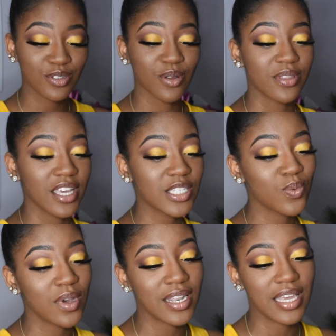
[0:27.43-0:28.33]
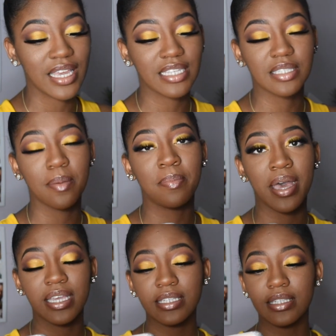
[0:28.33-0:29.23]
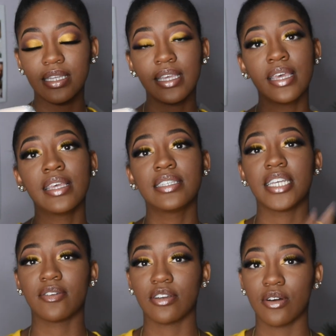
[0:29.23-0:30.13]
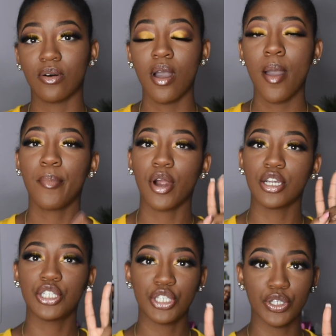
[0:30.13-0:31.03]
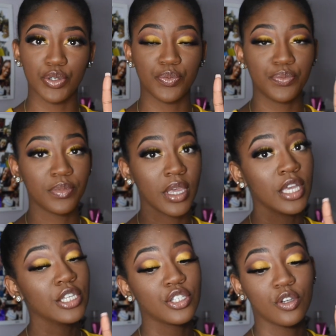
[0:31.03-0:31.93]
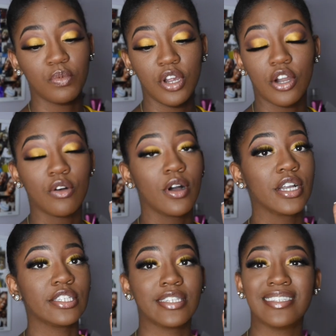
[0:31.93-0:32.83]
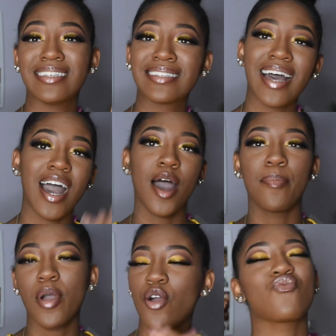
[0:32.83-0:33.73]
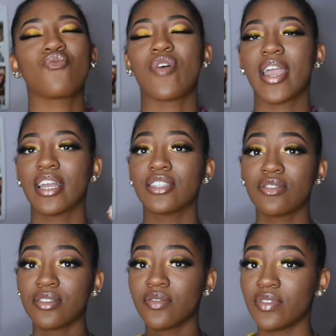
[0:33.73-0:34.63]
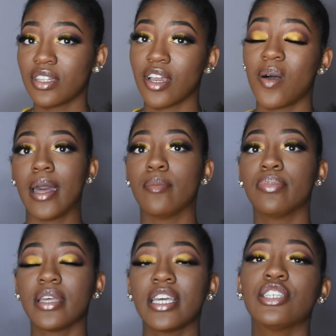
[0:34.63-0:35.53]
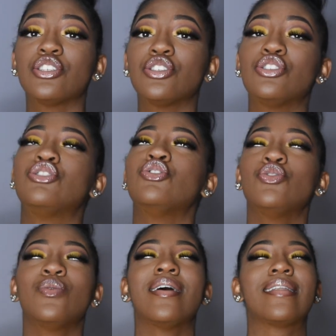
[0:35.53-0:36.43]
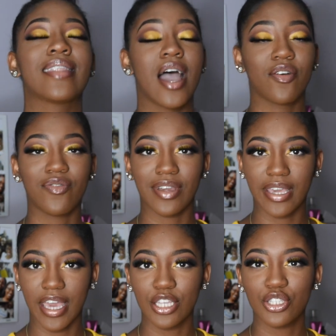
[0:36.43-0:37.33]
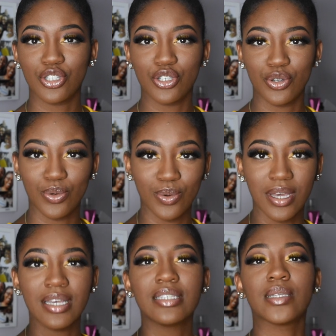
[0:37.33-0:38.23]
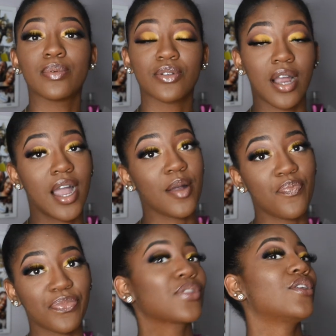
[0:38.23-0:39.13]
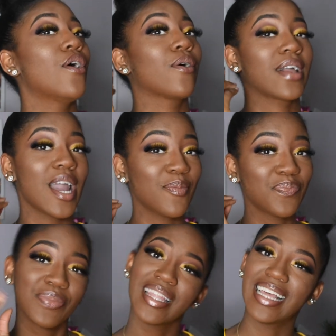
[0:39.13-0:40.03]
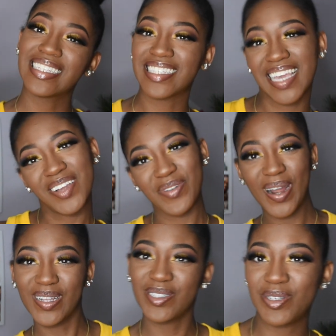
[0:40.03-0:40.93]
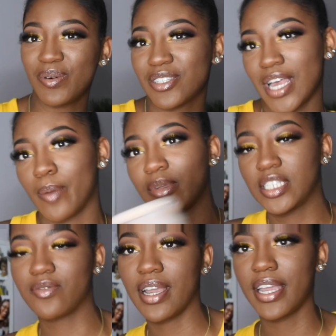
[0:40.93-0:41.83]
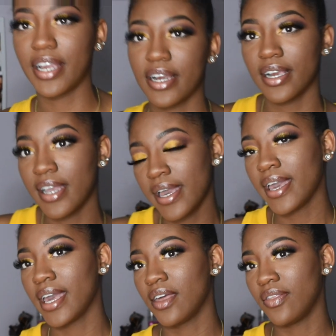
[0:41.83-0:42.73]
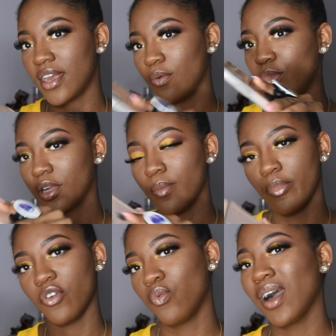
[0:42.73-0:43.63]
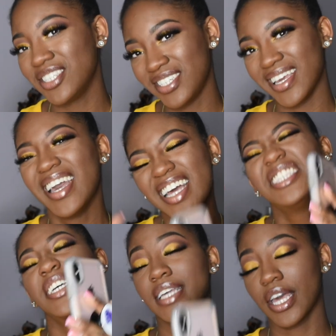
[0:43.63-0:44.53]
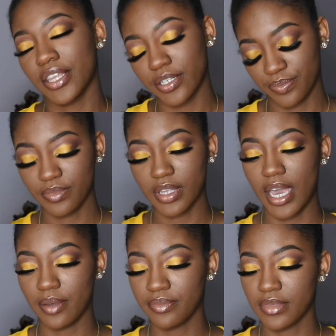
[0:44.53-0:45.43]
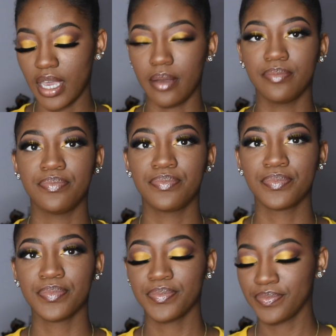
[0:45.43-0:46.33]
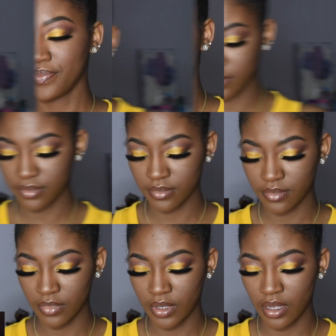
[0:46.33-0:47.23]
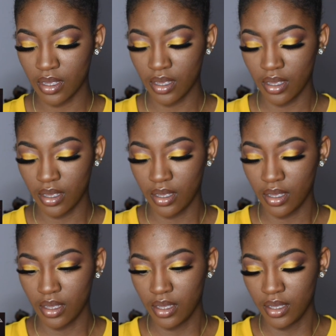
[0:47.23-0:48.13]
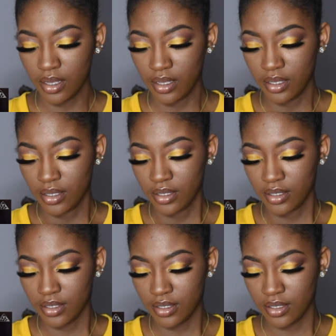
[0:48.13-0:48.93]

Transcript: So this one is the best cereal part two. So we are going to just hop right into the video, and please do not forget to subscribe. Okay, let's get right into it. So I'm gonna sit right here, and then we can both watch it together. Okay, okay. Patrick, you look like you read a mean poem.